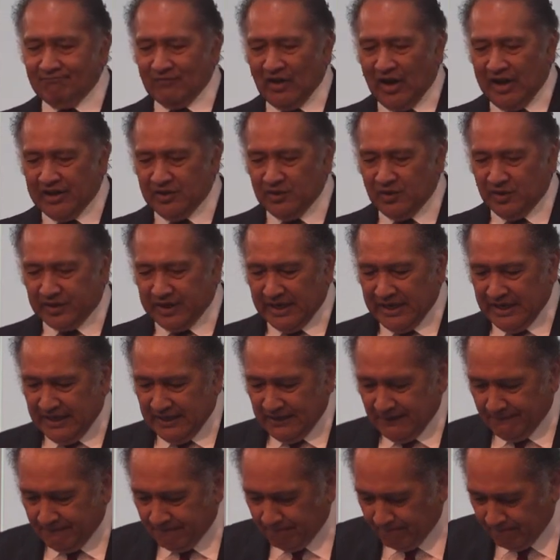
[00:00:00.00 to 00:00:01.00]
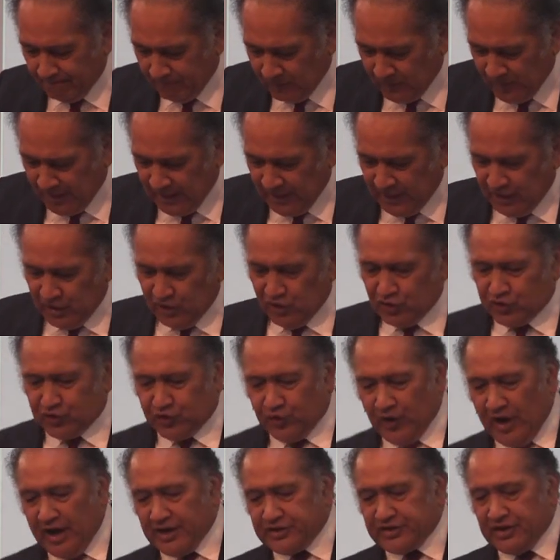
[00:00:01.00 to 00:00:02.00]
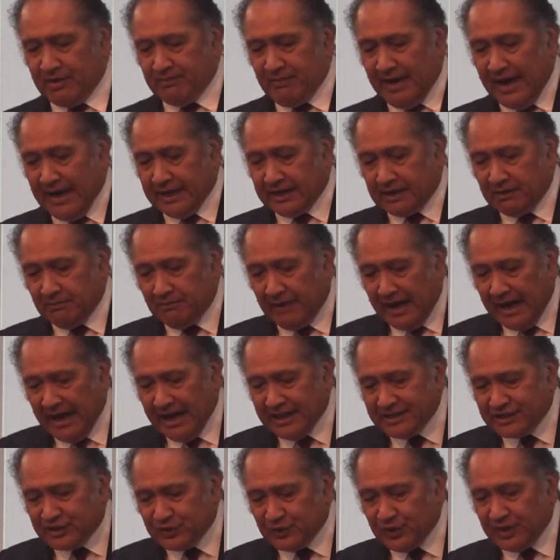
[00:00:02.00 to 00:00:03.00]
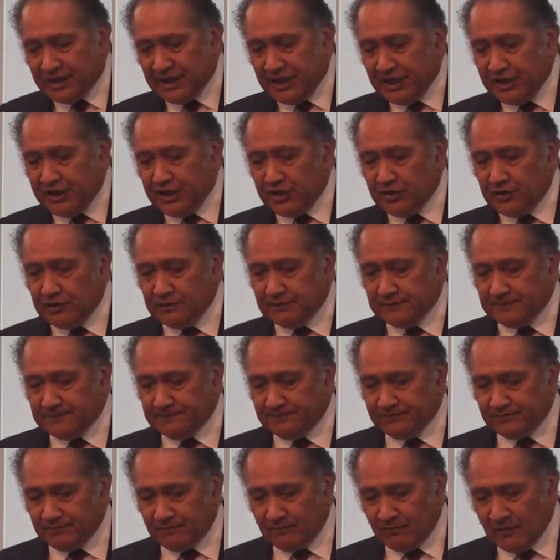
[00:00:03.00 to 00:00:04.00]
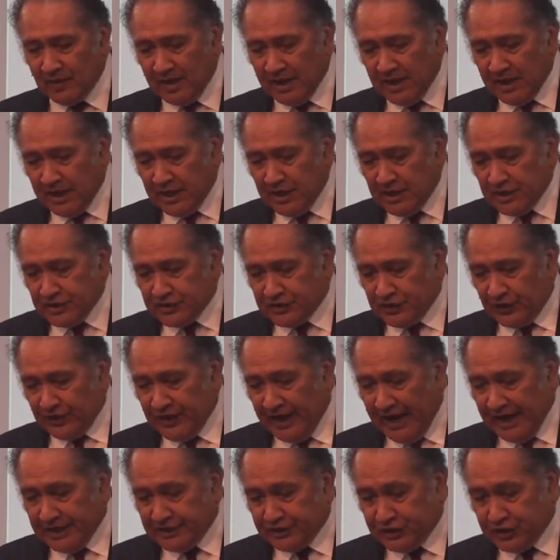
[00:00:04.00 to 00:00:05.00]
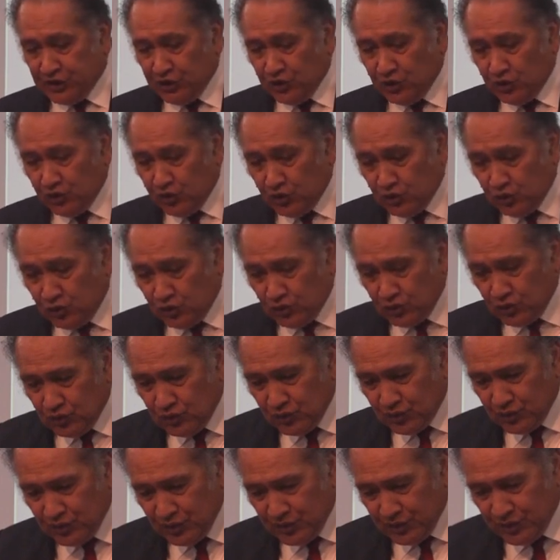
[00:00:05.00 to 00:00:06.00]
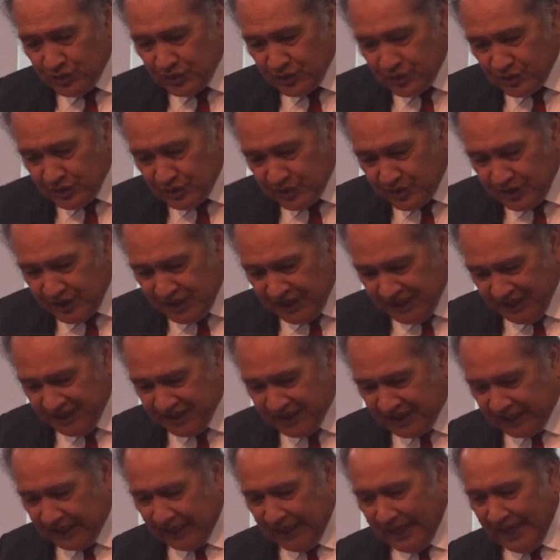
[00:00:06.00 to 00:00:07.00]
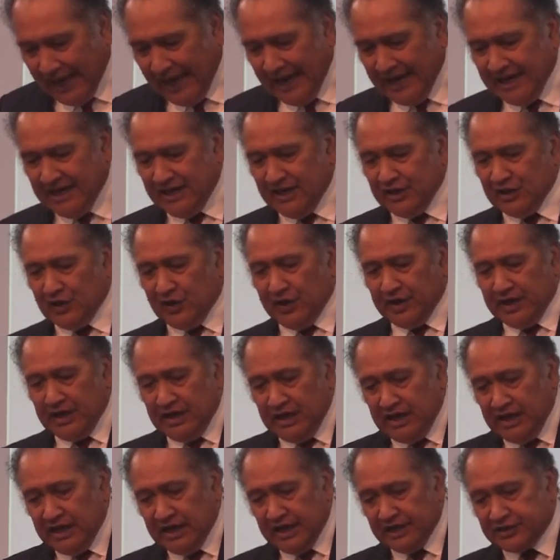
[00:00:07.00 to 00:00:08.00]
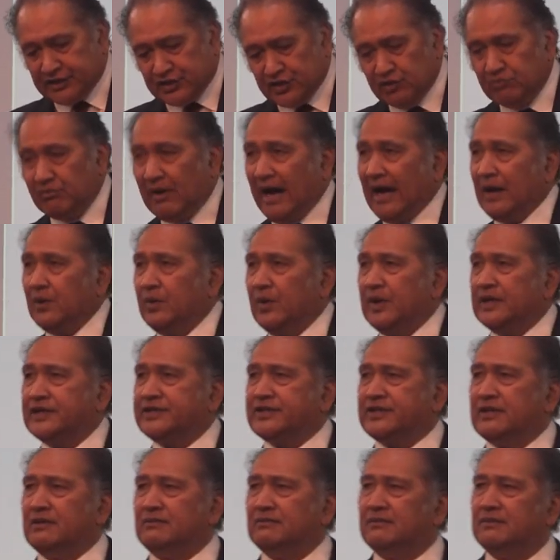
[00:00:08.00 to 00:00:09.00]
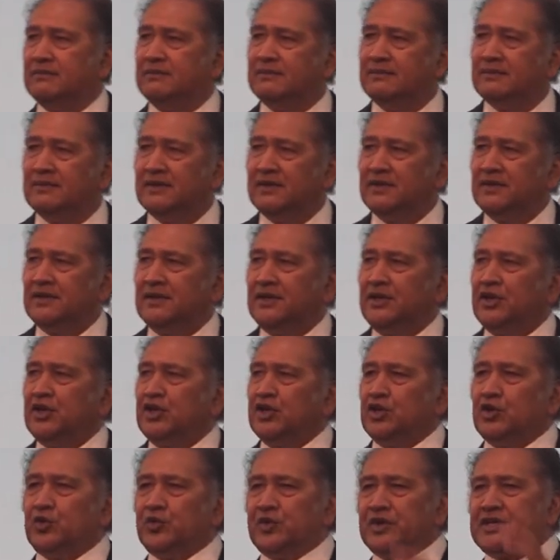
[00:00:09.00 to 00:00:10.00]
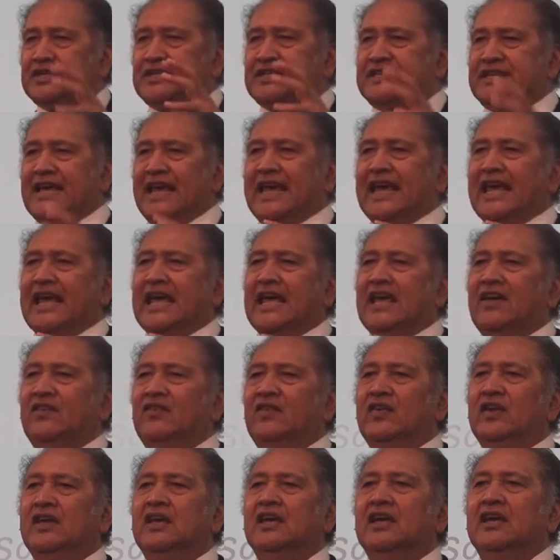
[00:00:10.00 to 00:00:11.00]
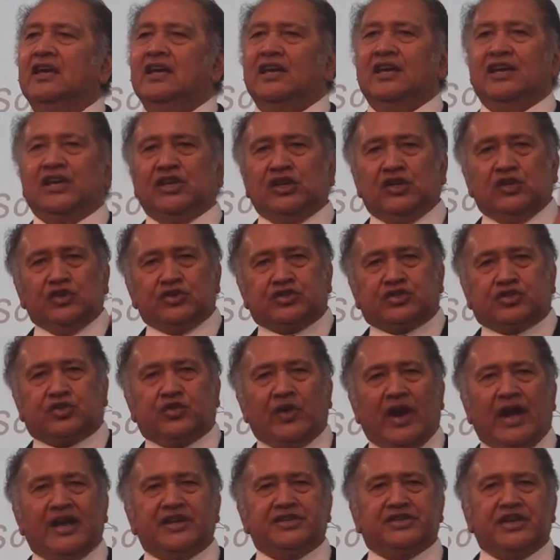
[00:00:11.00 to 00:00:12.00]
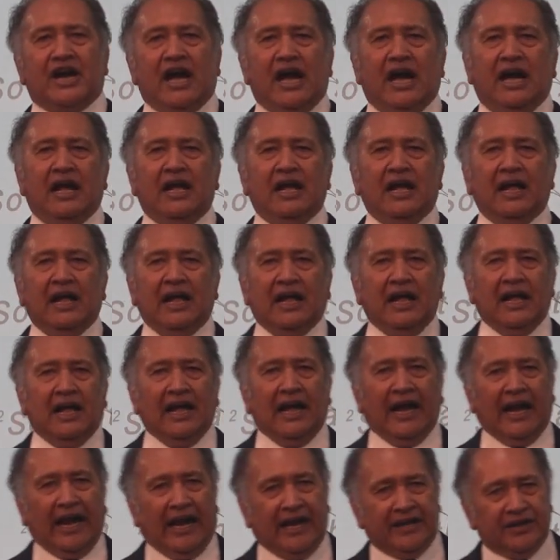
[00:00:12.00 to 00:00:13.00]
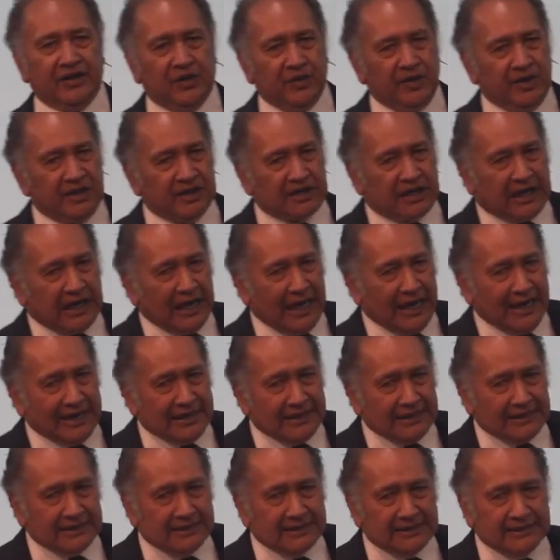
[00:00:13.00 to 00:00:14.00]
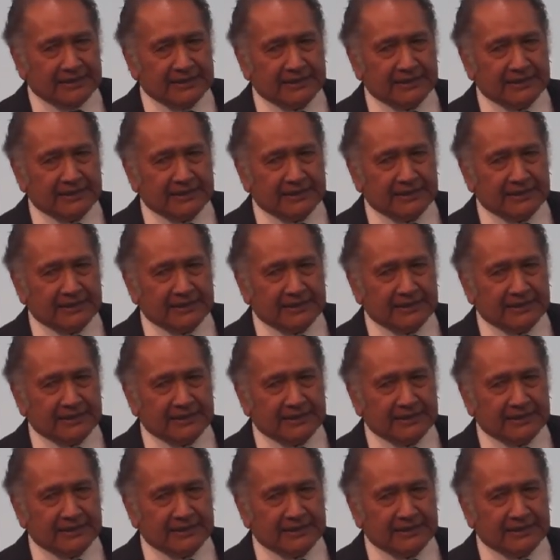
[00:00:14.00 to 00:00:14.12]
Are you okay? You treasure my commands within you so that you incline your ear to my wisdom. You receive, you treasure, and you incline.